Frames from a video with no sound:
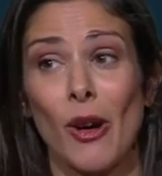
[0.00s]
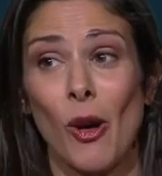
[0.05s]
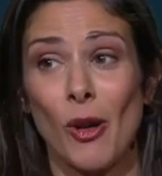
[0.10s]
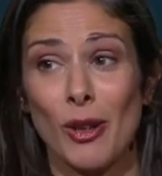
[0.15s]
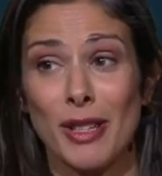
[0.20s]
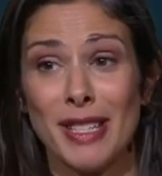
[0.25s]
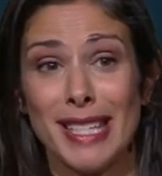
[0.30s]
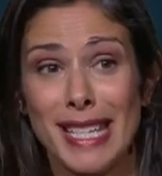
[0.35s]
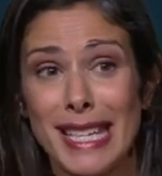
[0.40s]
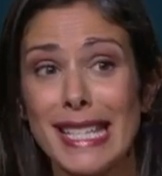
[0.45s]

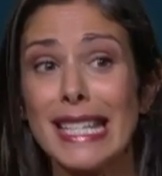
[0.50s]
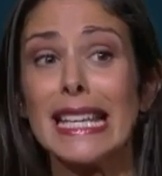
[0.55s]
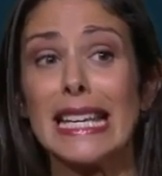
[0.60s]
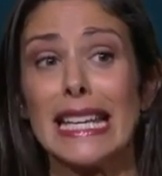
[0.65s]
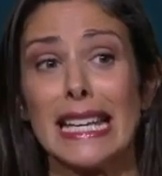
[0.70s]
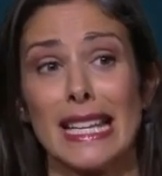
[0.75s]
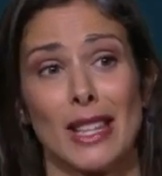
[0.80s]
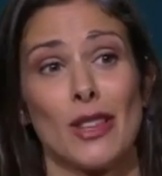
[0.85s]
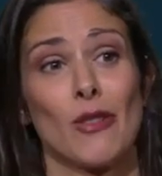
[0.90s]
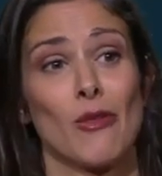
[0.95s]
on
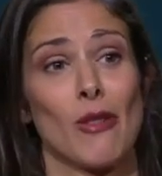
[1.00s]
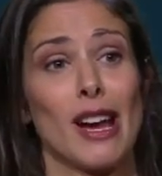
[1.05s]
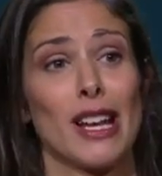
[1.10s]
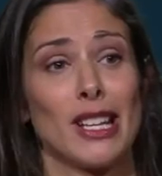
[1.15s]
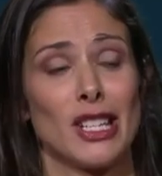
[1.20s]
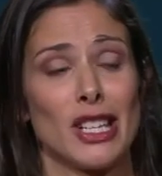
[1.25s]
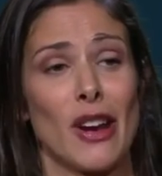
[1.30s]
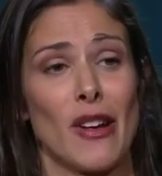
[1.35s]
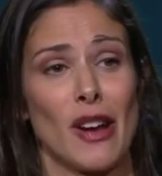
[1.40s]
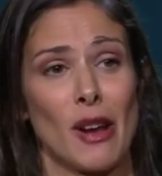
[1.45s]
Didi, the
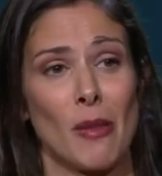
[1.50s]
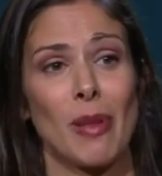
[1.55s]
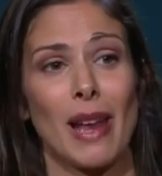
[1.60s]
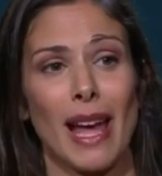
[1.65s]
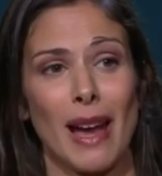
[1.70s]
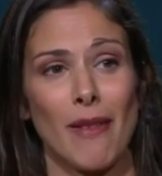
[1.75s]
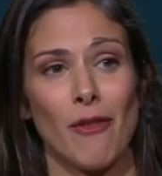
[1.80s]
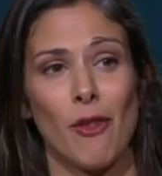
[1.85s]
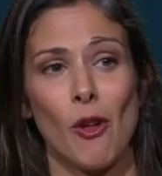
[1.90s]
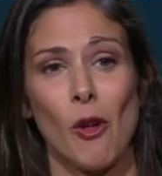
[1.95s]
ride-sharing
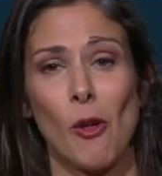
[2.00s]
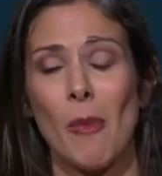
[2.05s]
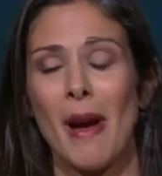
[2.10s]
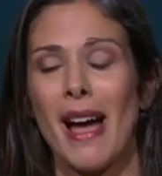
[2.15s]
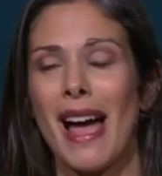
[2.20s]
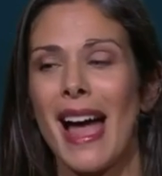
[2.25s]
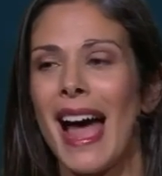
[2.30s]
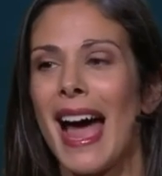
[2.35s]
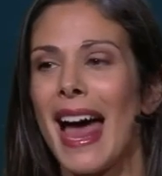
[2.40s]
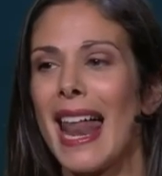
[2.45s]
platform,
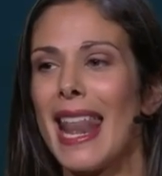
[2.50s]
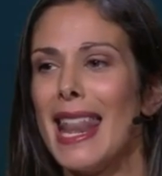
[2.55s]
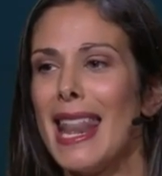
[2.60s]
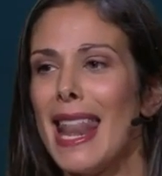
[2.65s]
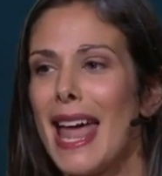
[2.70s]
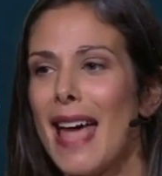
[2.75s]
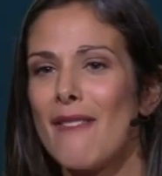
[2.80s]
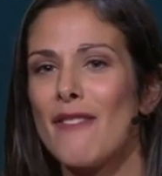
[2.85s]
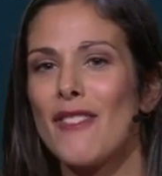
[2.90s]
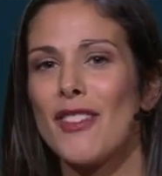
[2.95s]

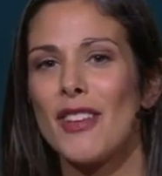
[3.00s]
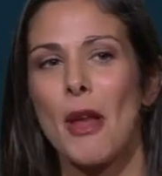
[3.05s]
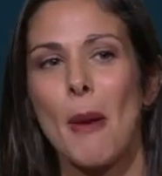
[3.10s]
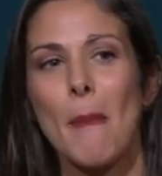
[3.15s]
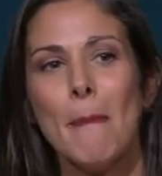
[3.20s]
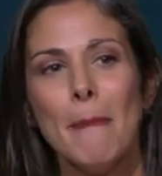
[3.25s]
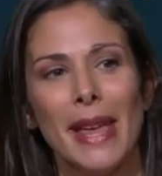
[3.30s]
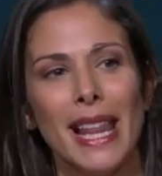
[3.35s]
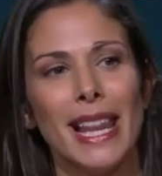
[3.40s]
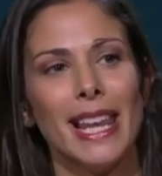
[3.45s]
11
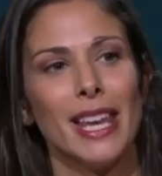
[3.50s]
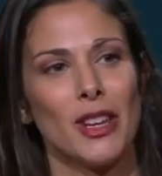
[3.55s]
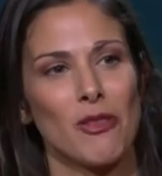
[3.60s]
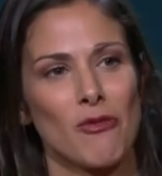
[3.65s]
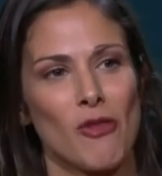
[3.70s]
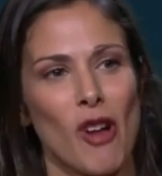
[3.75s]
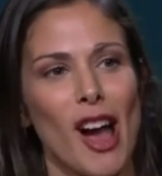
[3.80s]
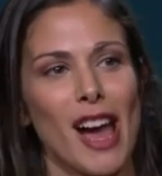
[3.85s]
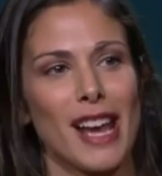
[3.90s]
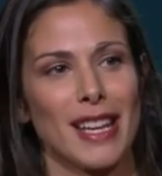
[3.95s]

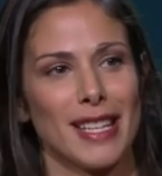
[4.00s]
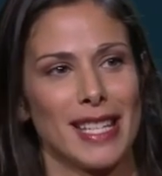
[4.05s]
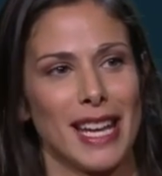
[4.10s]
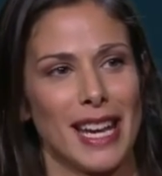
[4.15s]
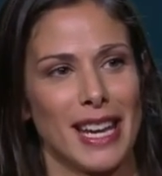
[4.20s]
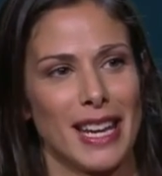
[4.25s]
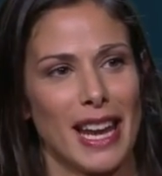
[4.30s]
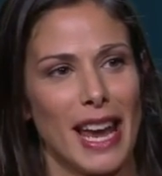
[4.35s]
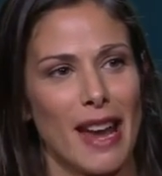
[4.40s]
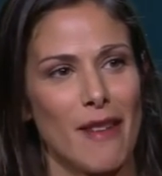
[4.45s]
million rides
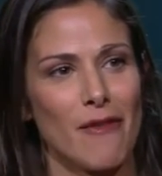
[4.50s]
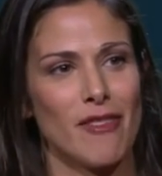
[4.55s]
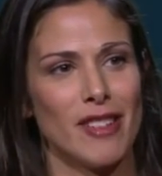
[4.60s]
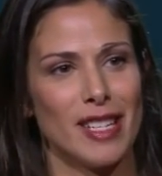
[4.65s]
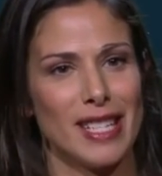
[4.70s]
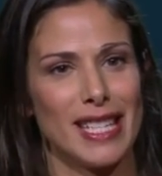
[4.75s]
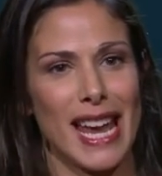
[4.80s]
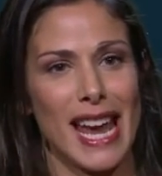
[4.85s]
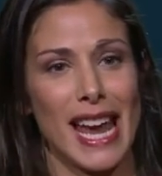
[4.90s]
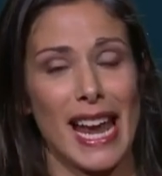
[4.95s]
taken every
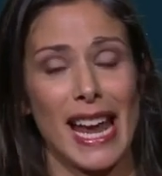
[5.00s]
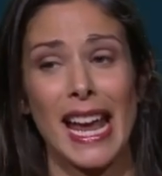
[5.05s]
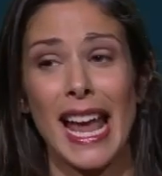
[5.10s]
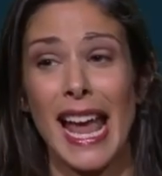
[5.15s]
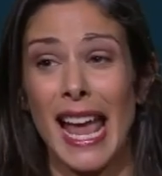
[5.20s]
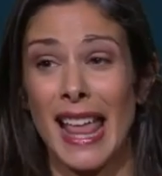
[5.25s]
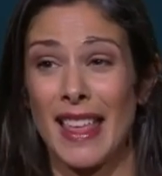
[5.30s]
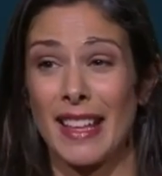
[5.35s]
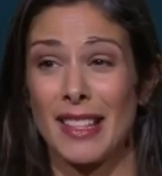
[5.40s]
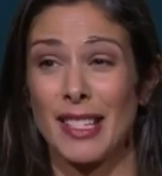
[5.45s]
day.
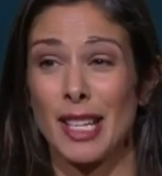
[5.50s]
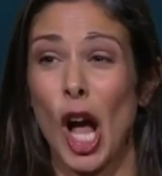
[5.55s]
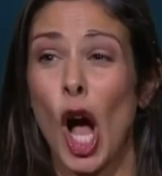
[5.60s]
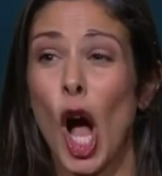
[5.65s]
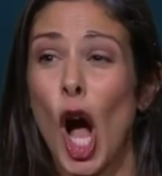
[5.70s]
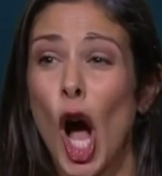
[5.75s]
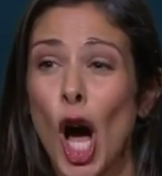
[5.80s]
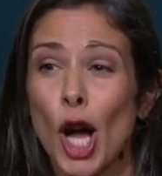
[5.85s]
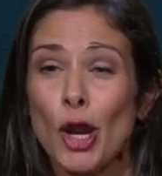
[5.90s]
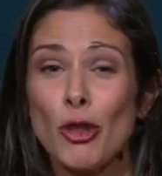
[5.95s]
That's
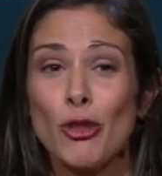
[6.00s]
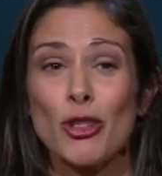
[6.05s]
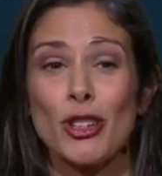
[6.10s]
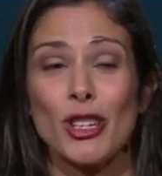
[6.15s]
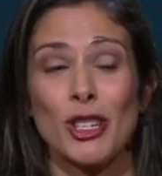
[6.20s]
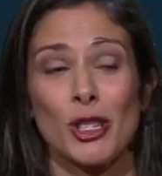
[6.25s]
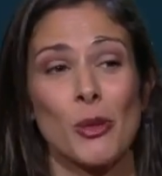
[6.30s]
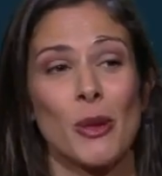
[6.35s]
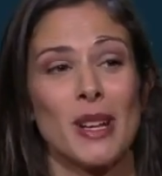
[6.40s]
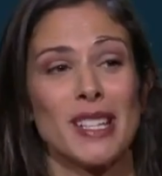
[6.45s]

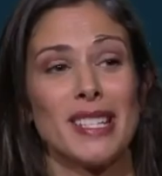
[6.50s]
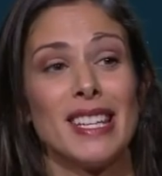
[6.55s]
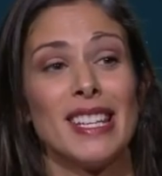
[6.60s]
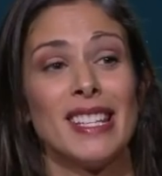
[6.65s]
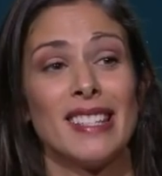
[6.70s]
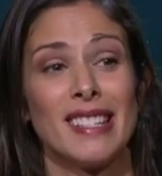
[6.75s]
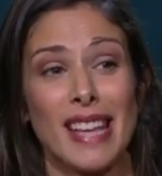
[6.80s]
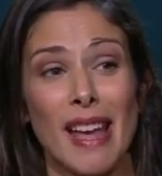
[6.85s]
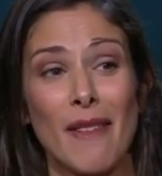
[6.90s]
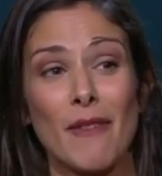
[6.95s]

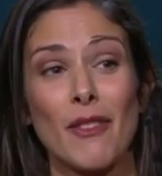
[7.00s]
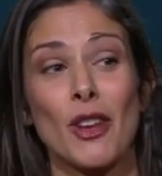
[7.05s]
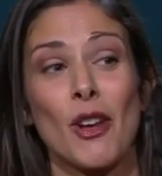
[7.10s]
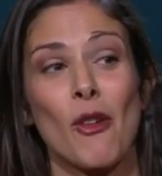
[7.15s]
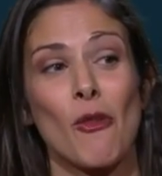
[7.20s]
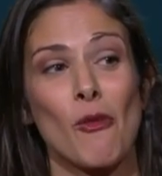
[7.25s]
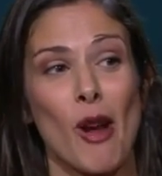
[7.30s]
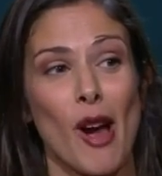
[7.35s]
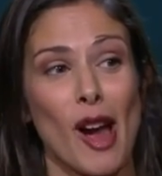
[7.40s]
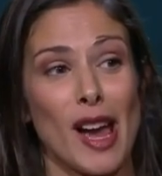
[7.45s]

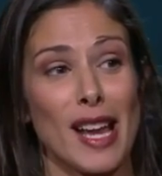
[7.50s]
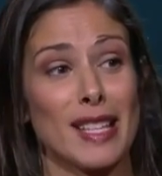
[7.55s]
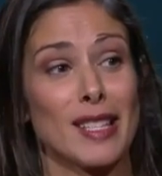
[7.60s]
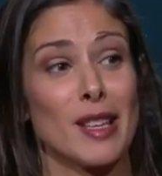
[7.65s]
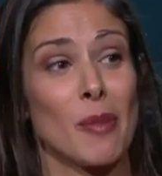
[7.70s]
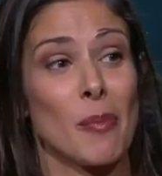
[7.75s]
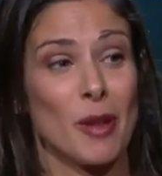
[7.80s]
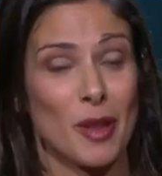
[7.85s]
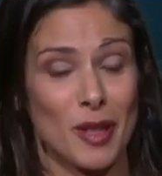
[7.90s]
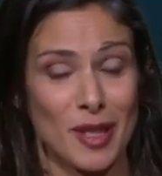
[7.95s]
127 rides
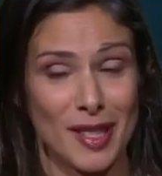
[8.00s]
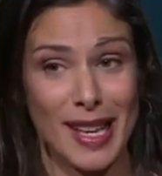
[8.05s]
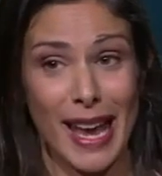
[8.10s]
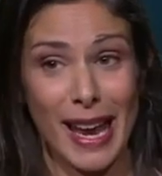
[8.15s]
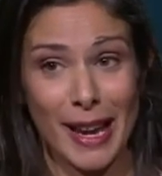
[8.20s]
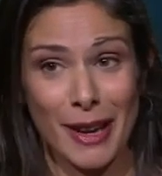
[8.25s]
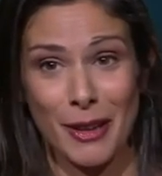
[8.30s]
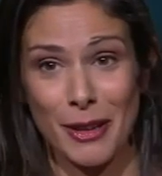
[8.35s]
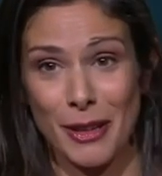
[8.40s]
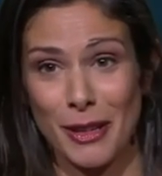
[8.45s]
per
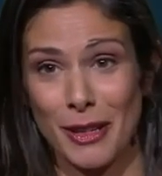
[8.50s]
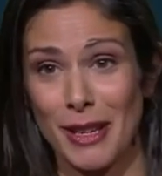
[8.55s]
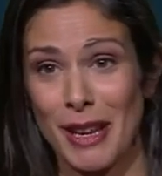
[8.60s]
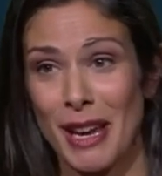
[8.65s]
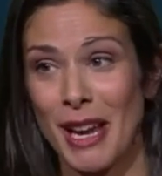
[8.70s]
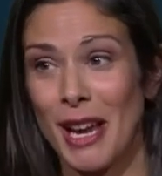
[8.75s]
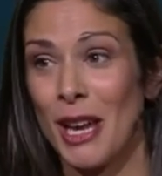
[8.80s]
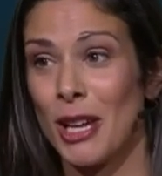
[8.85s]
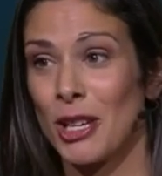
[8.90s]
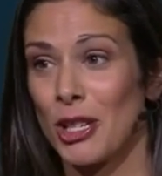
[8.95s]
second,
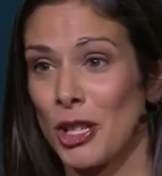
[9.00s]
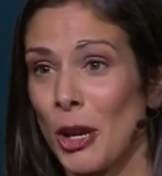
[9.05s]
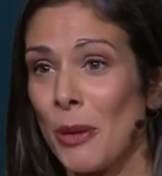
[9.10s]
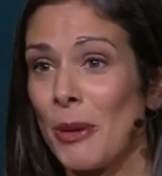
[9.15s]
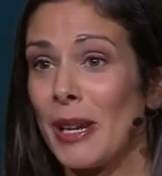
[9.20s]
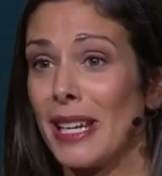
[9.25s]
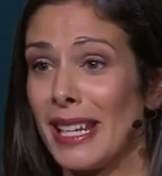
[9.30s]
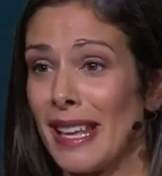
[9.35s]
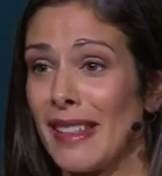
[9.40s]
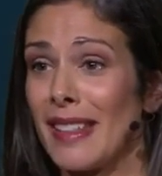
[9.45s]

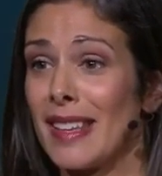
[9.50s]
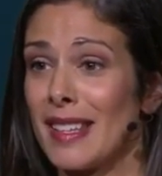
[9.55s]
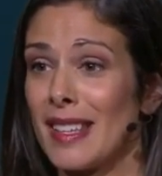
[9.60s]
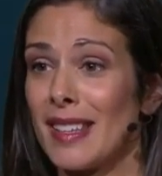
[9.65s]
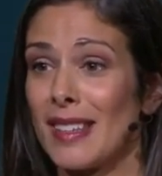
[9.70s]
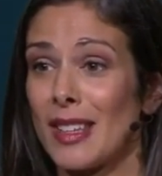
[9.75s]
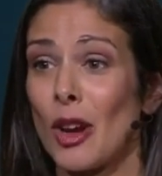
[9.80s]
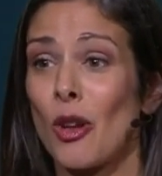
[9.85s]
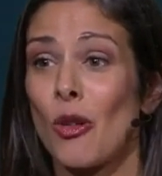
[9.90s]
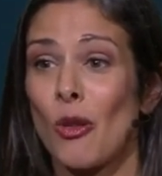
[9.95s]
showing that this
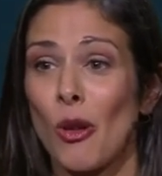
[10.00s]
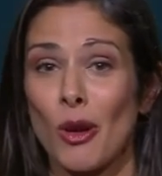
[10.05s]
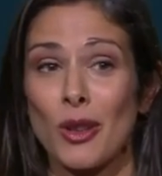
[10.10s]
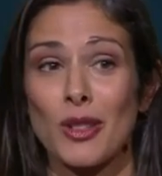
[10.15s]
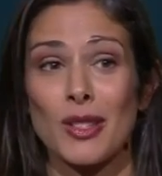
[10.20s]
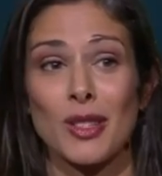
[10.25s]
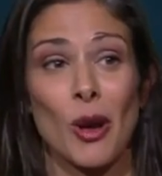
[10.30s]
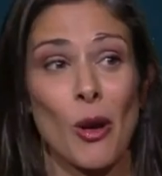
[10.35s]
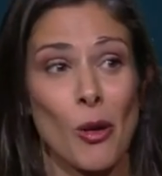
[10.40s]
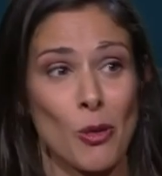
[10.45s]
is a
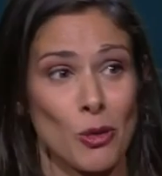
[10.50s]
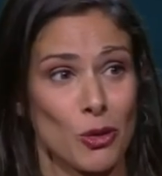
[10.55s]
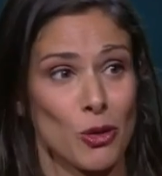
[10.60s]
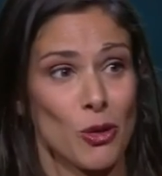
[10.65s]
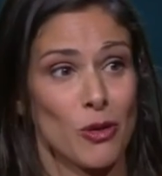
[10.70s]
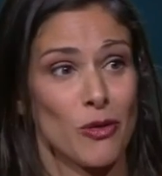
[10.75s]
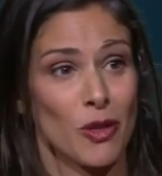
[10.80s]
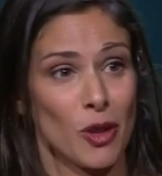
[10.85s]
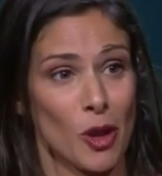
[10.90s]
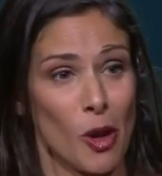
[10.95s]

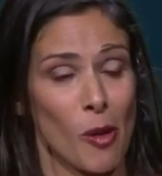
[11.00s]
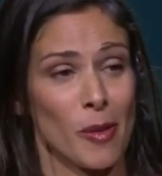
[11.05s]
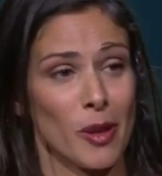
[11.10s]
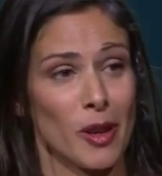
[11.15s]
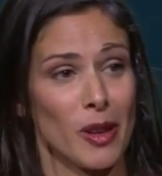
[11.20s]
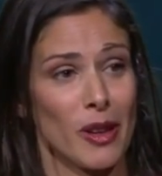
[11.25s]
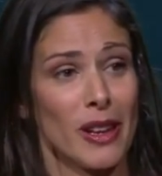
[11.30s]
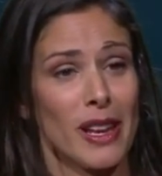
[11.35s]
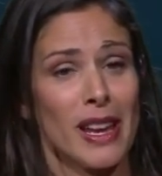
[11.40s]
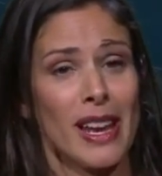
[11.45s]
cross-cultural phenomenon.